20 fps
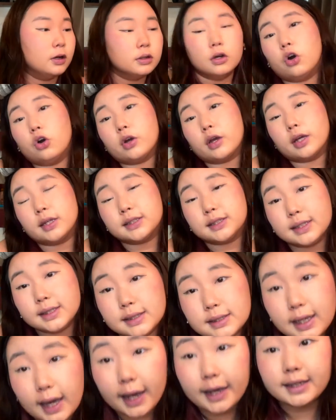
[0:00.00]
Okay,
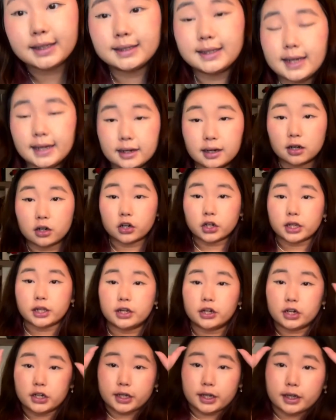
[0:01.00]
since I said
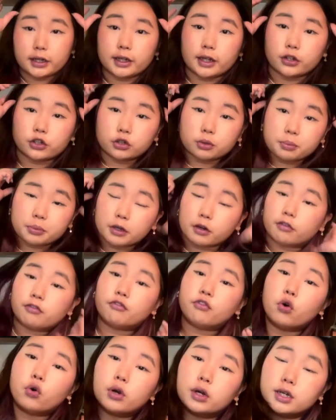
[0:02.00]
earlier that there should be a
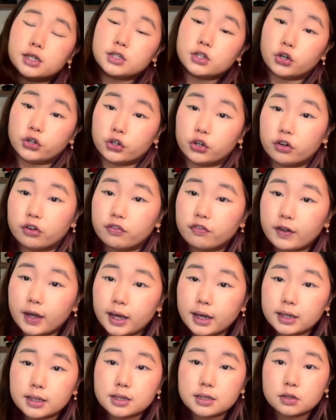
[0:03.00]
focus on your
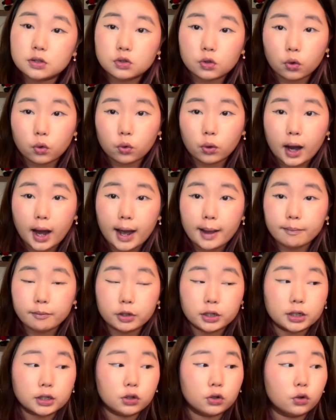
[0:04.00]
face, so I'm
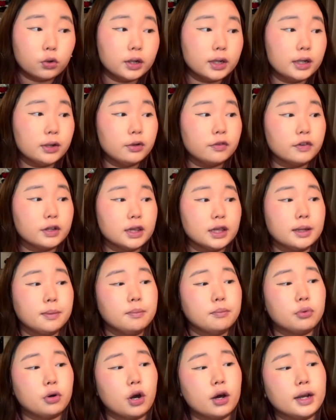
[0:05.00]
gonna go in with a lip
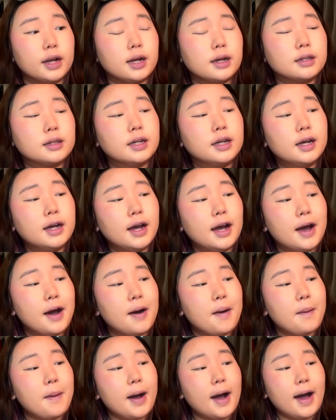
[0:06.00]
product.
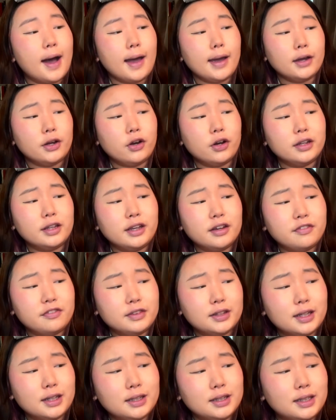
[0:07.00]
I got
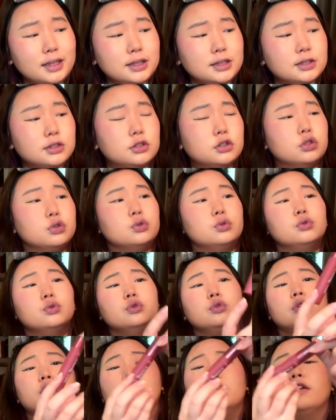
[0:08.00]
gifted these
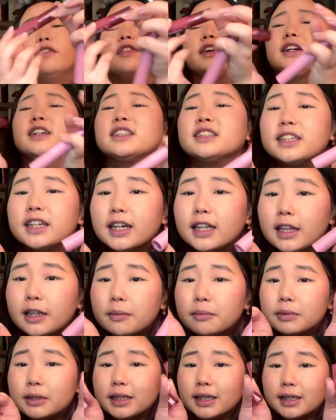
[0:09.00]
two fixing lip
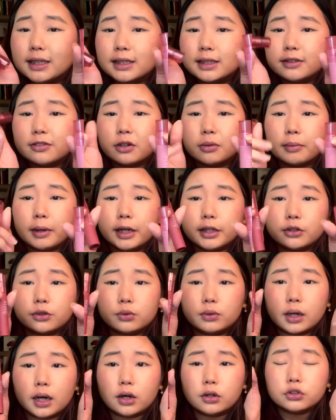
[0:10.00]
tints from
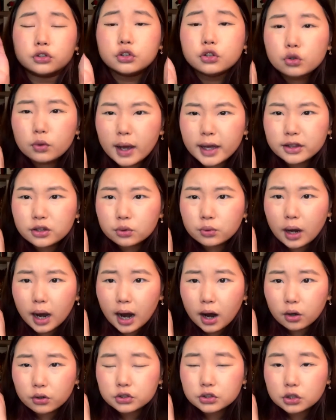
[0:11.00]
Etude House. Do you know Etude
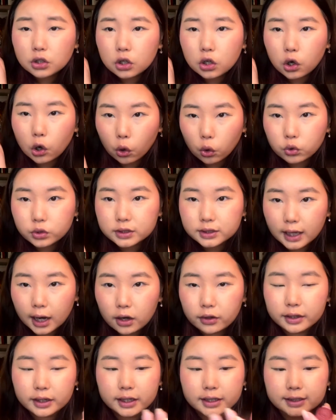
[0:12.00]
House closed
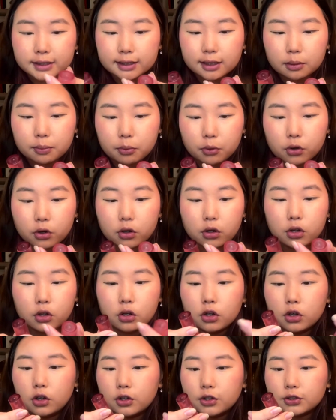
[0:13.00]
down in Singapore?
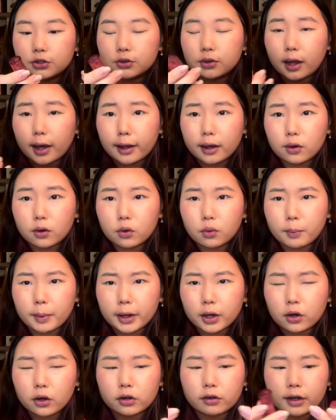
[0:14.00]
So like, oh my
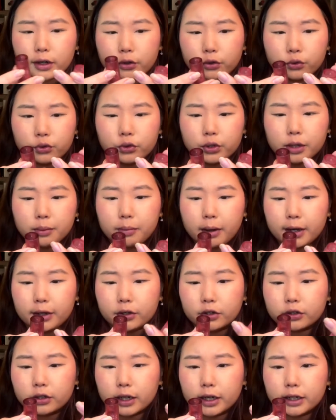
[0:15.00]
god, right, you only can buy it
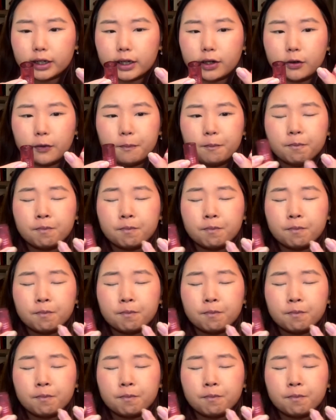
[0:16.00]
online now.